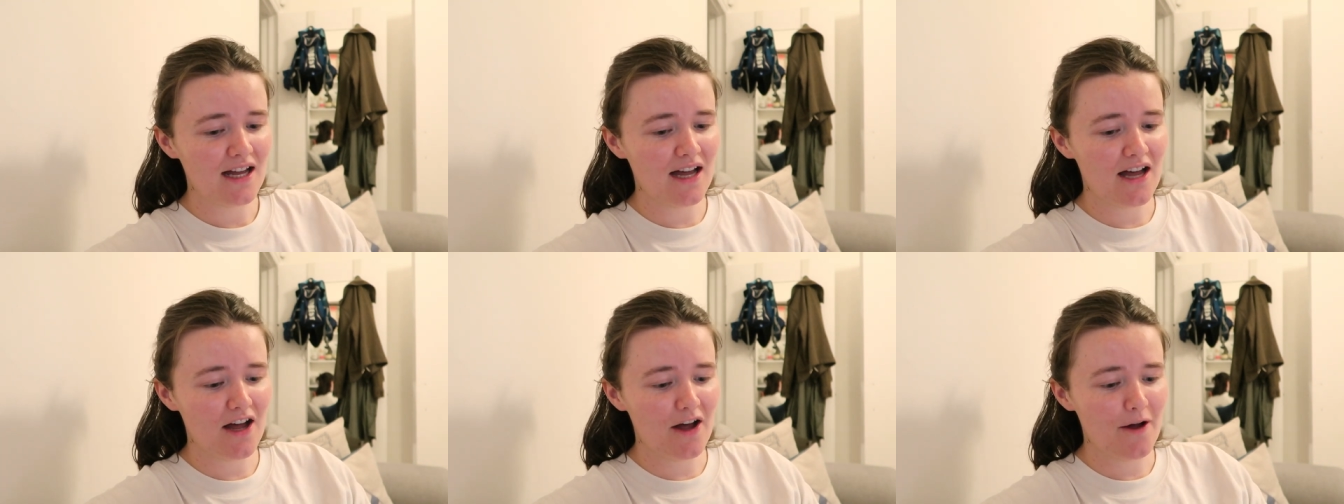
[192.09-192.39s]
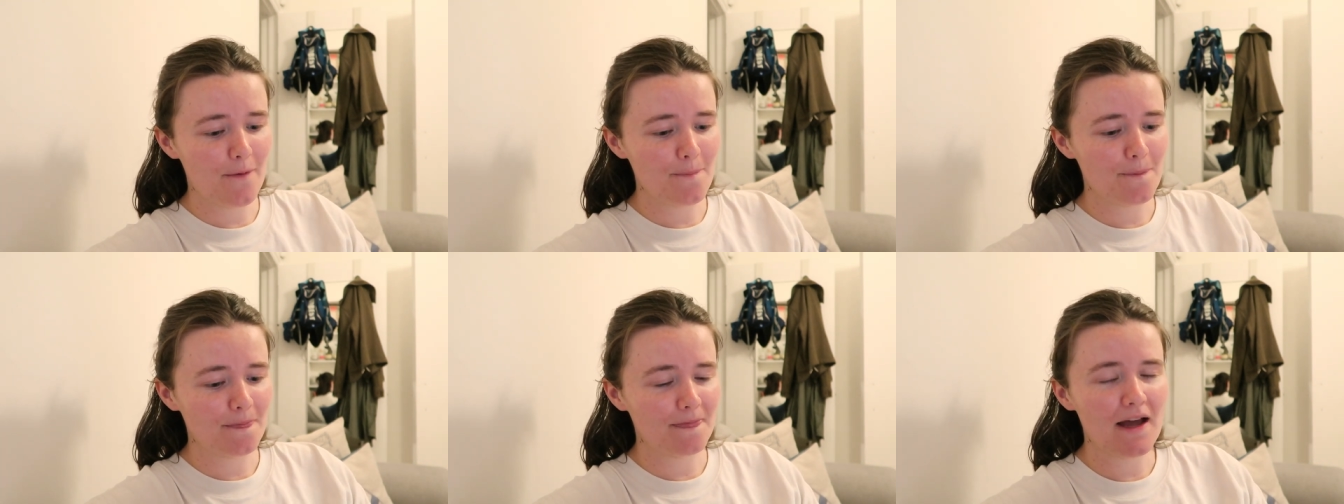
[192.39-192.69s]

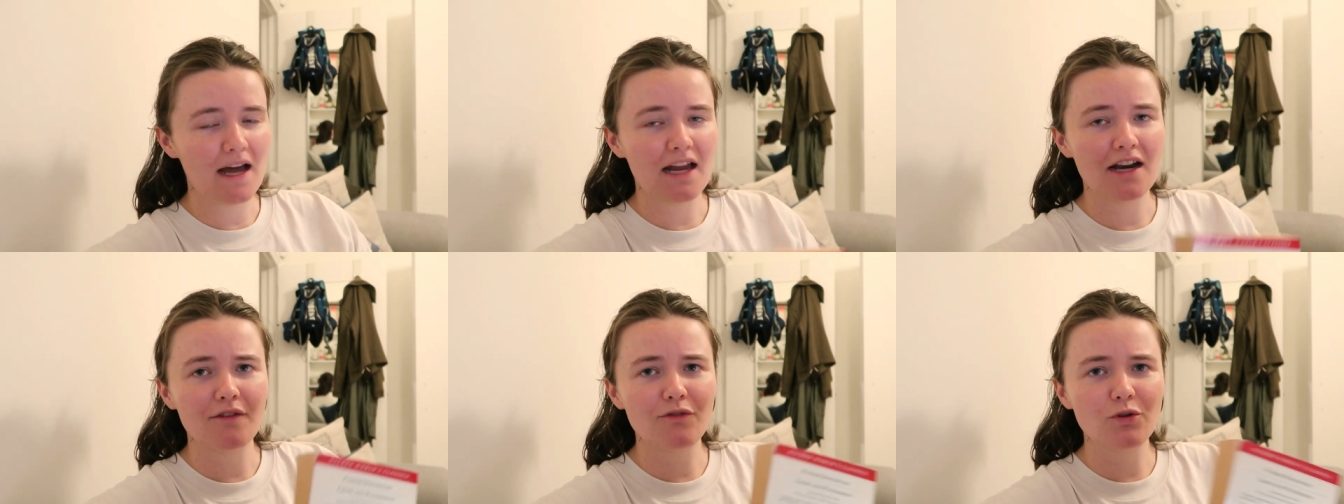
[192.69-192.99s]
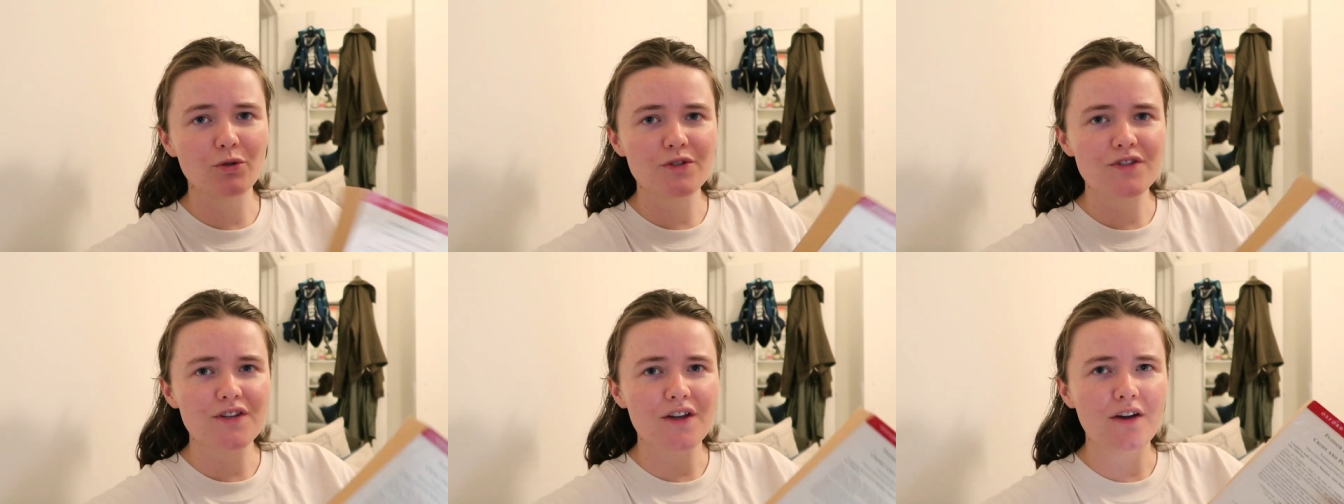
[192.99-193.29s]
And I've
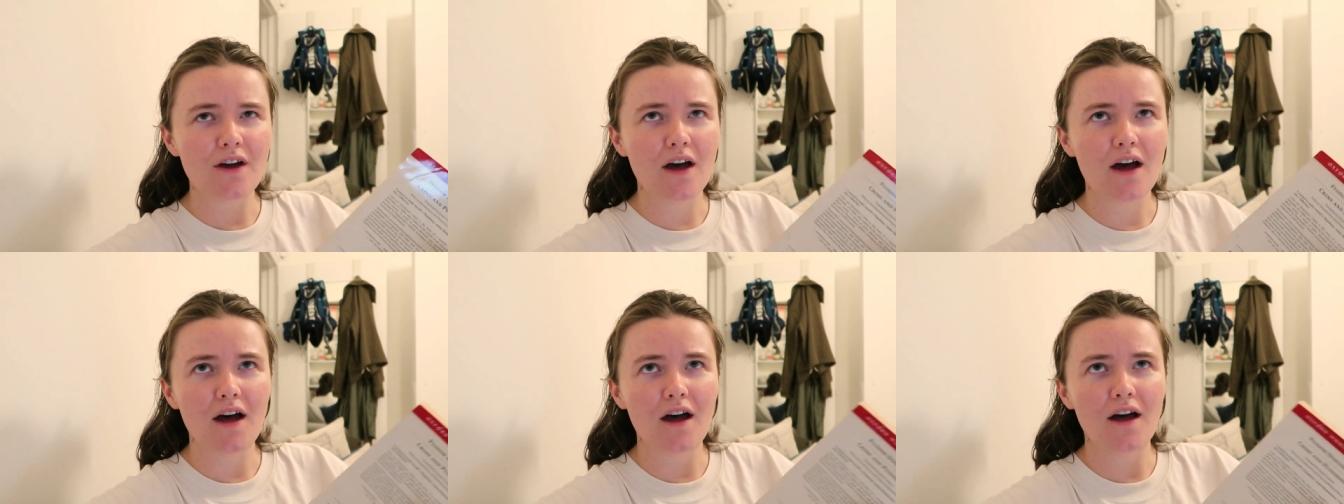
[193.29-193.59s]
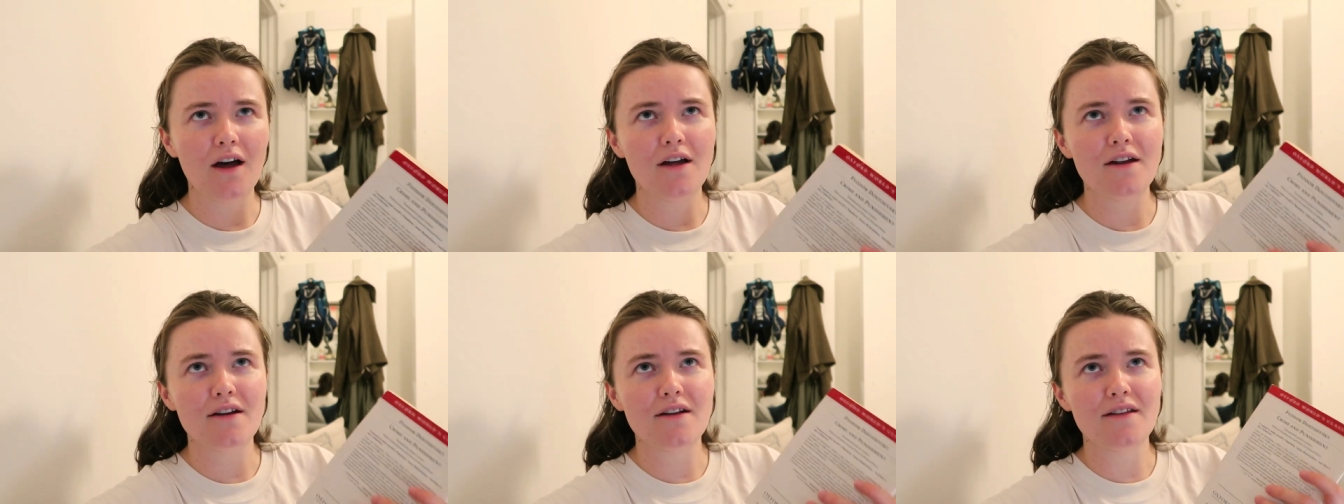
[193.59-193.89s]
also
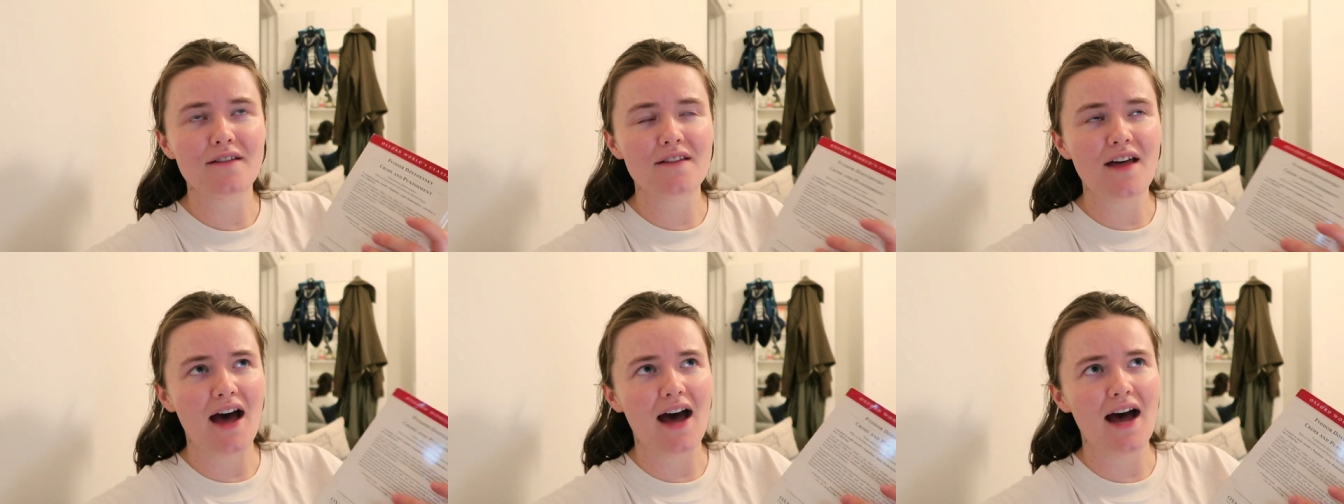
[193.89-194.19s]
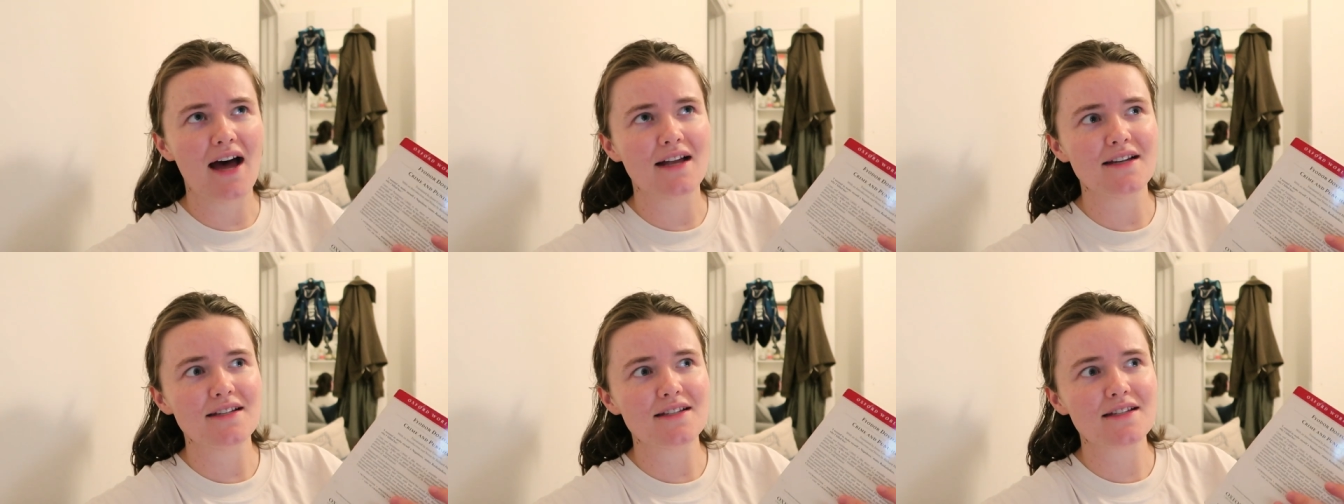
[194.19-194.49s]
heard
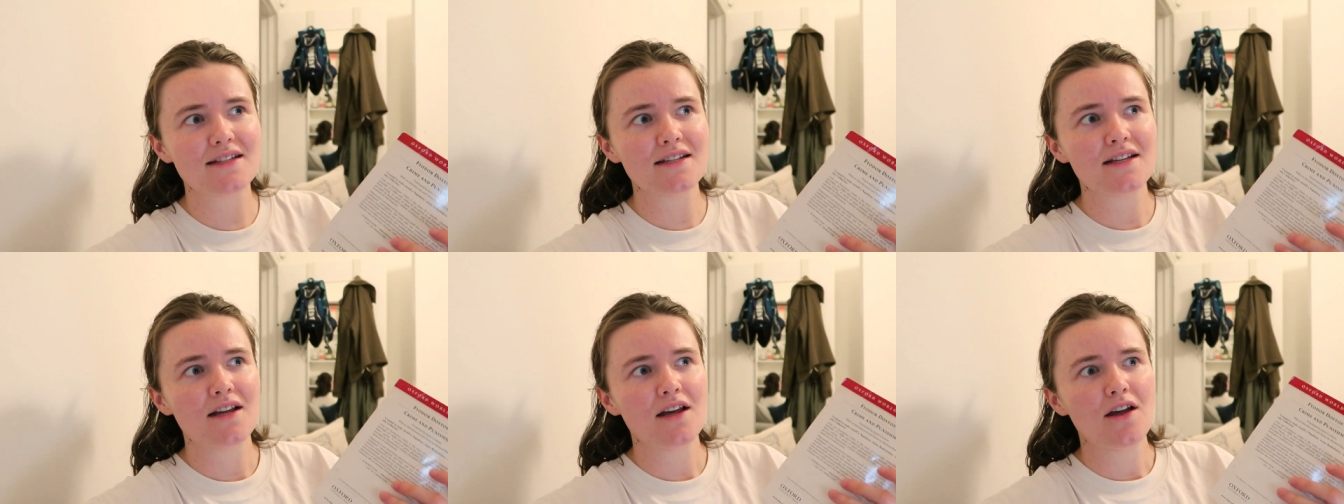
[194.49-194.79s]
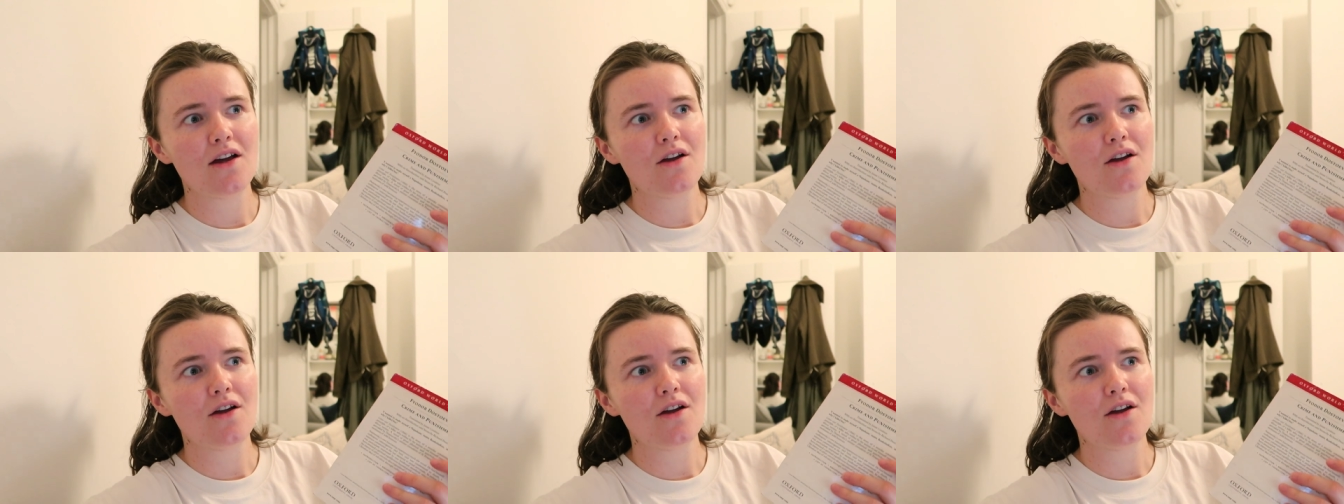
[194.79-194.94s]
that